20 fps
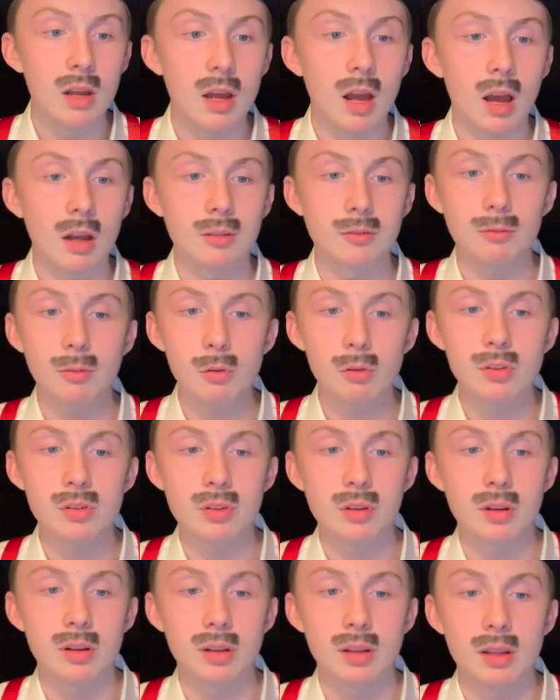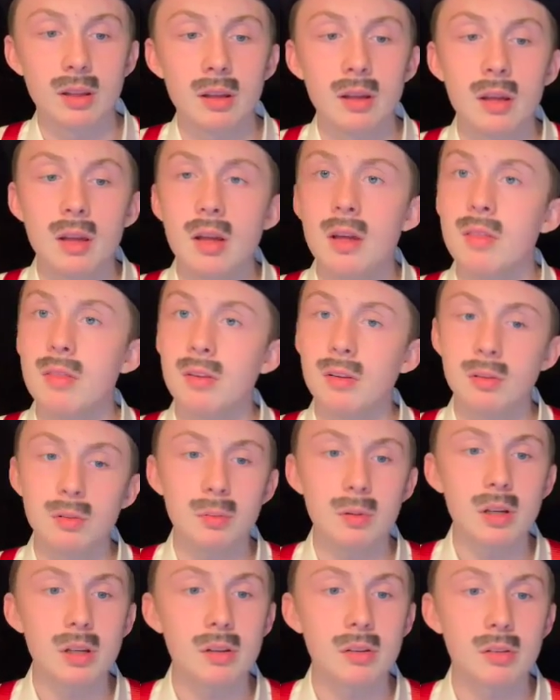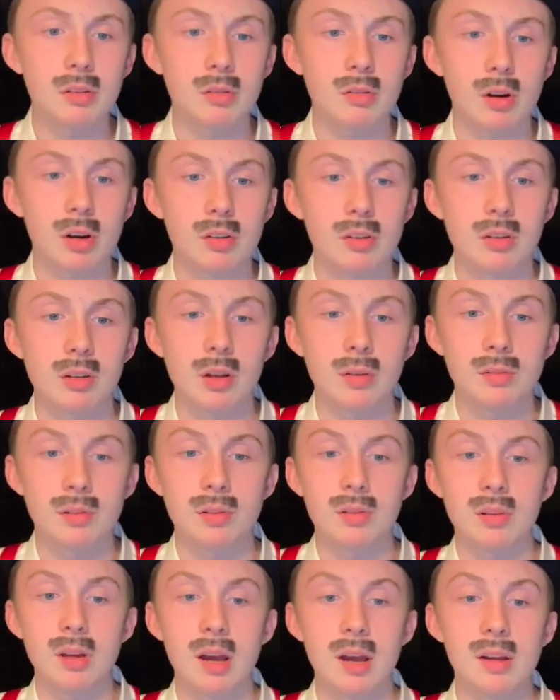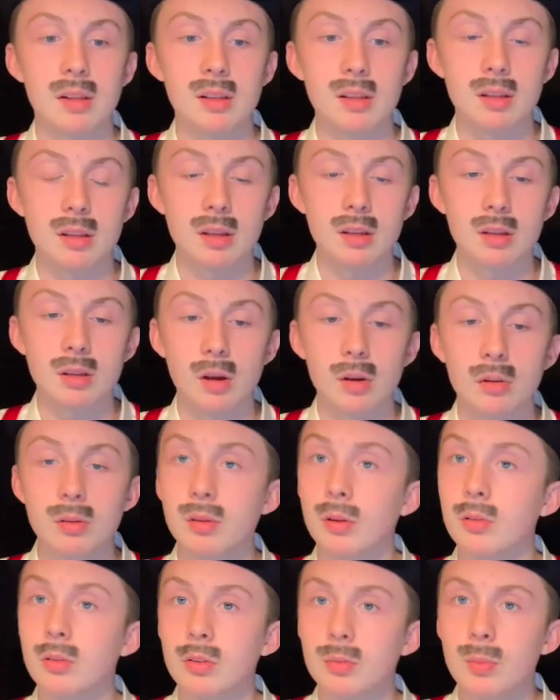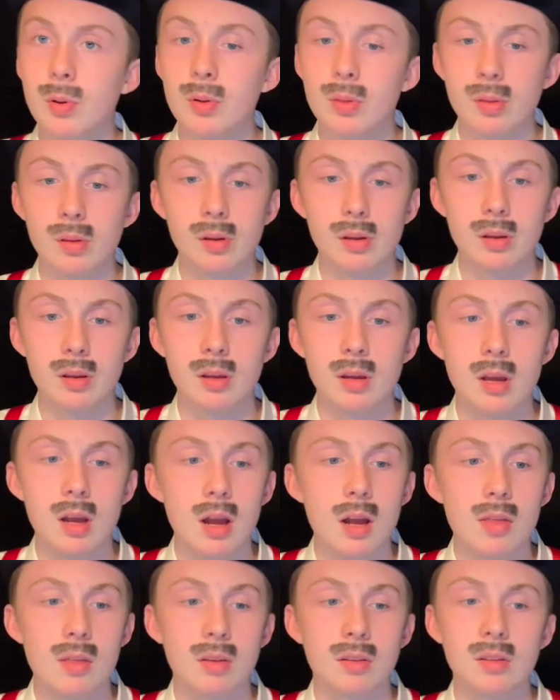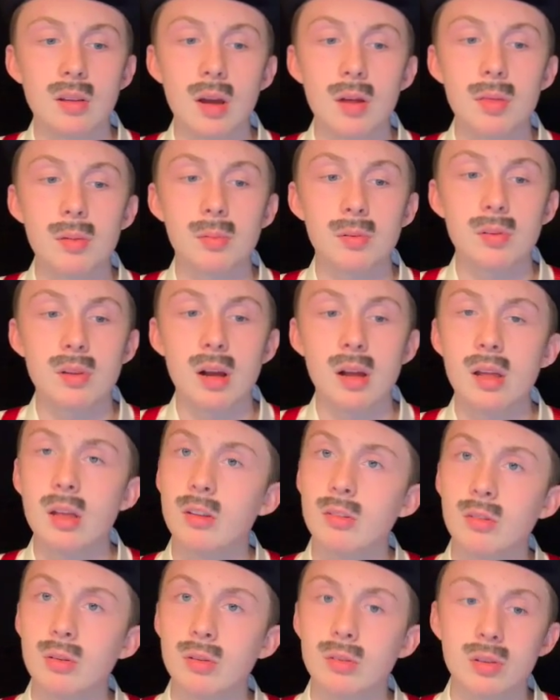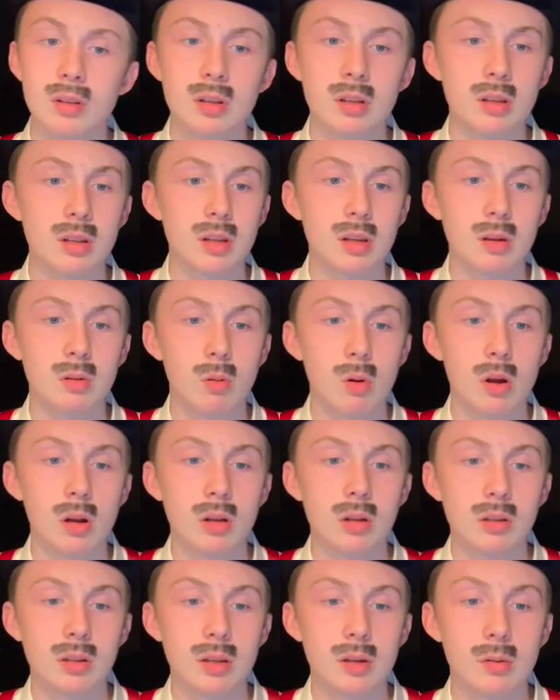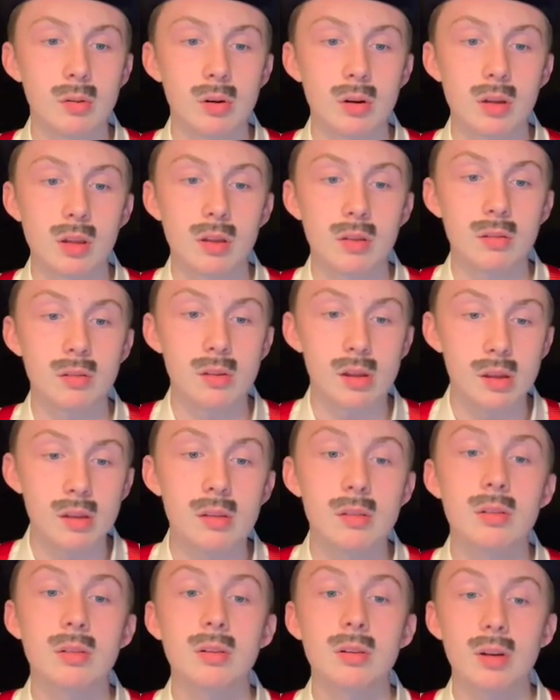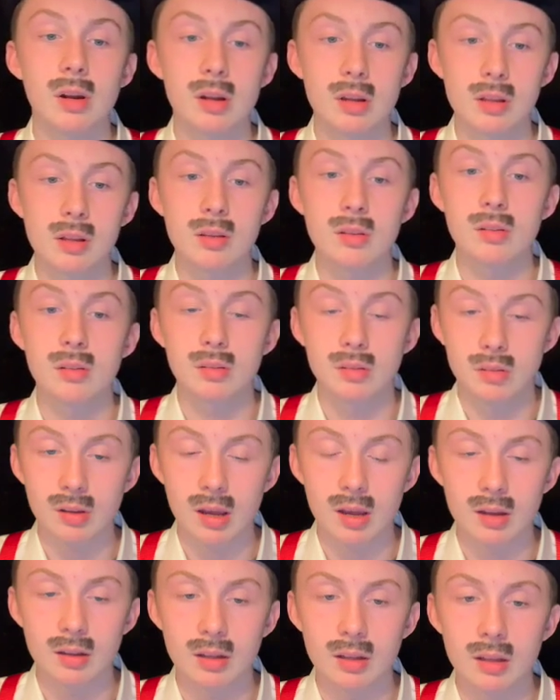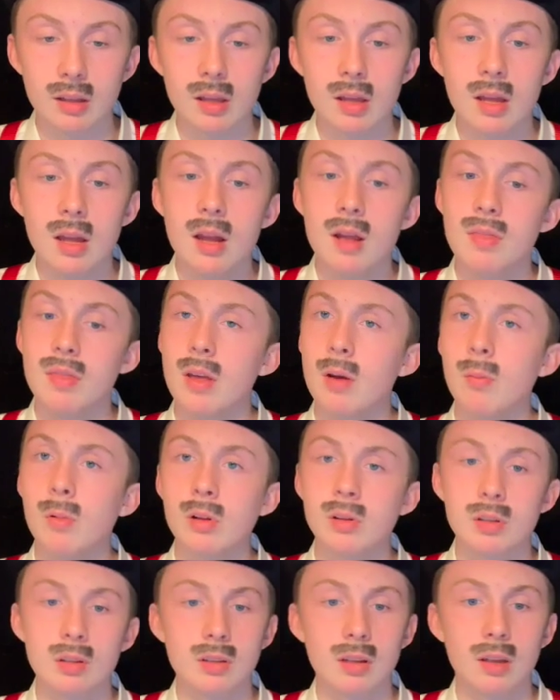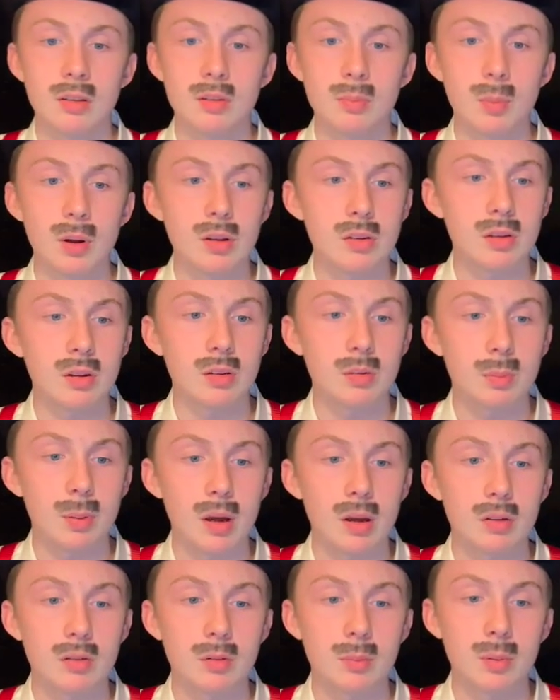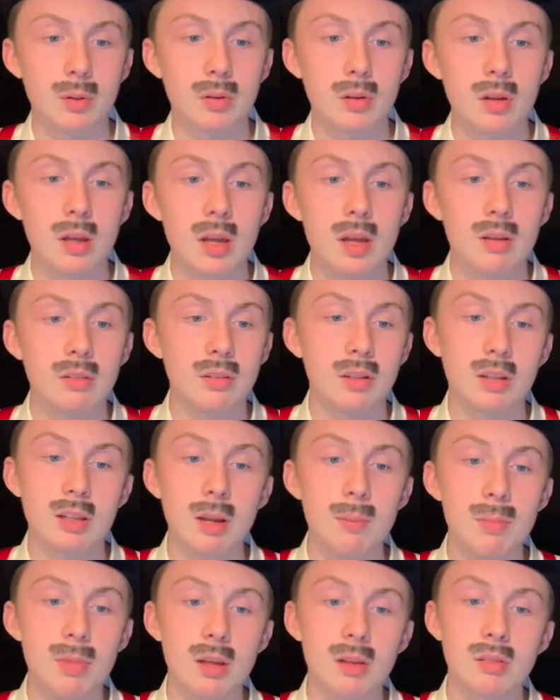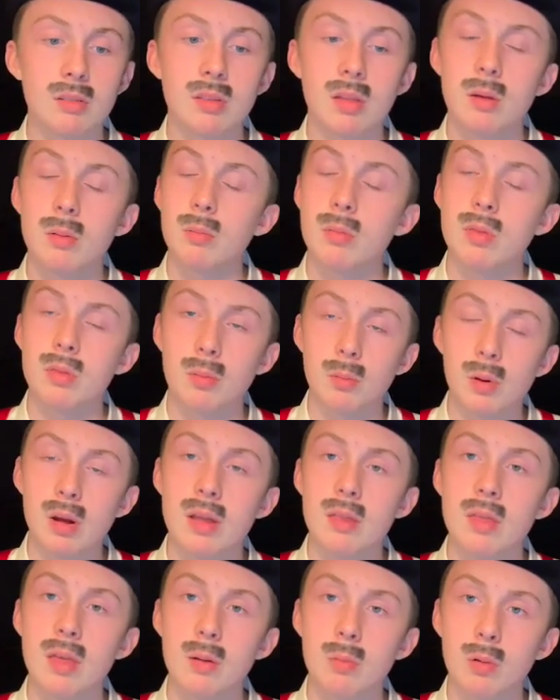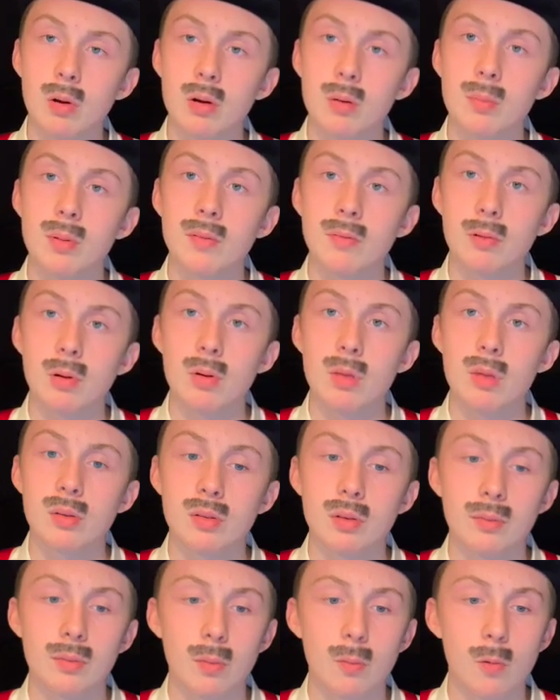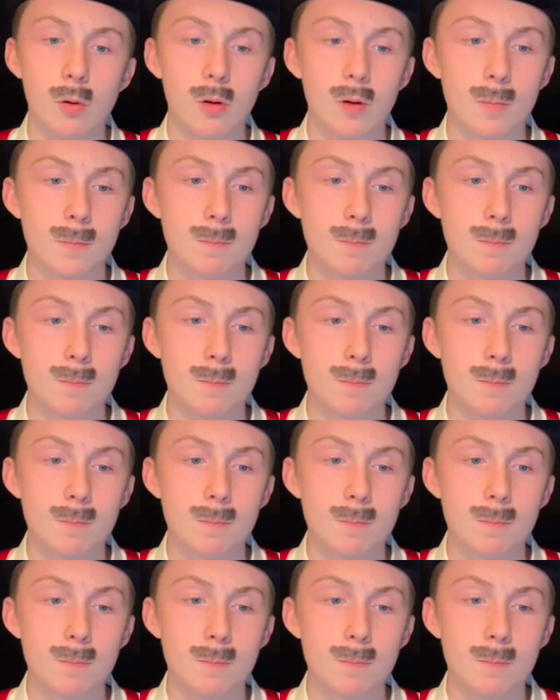Unfortunately, this reconstruction of society didn't go so smoothly. The South was not interested in equality or in an integrated society. They wanted as much as possible to keep things the way they were before the Civil War.